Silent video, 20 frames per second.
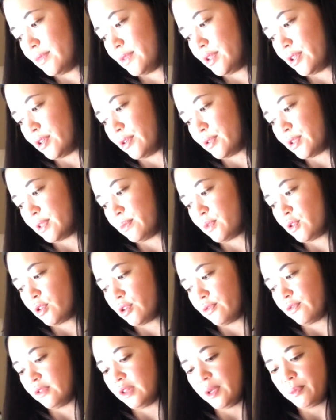you know, some
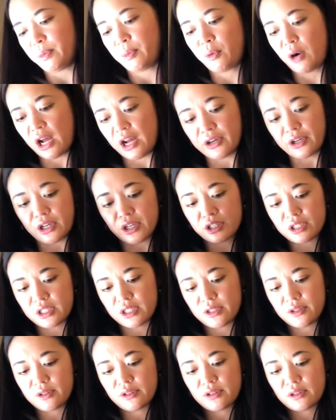sort of lip
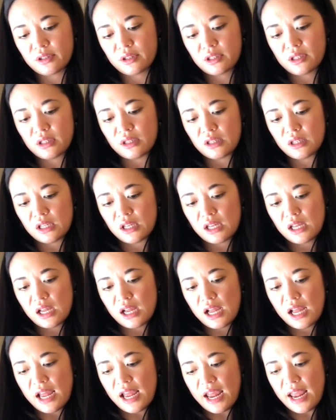product,
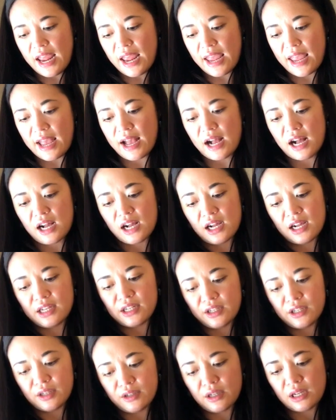
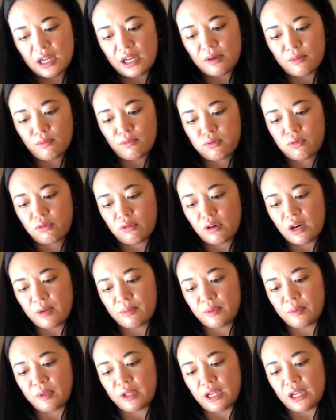and
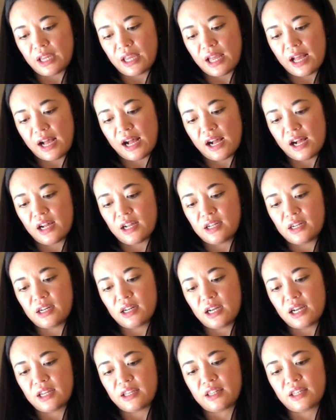probably I
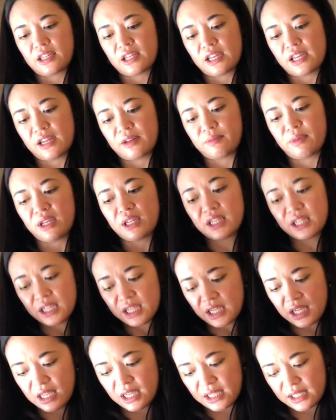think I had my
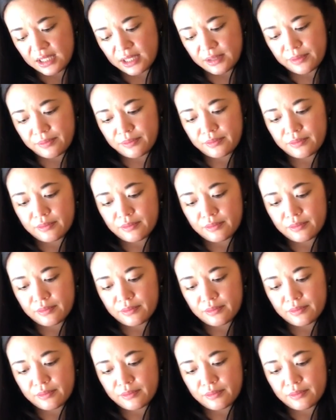keys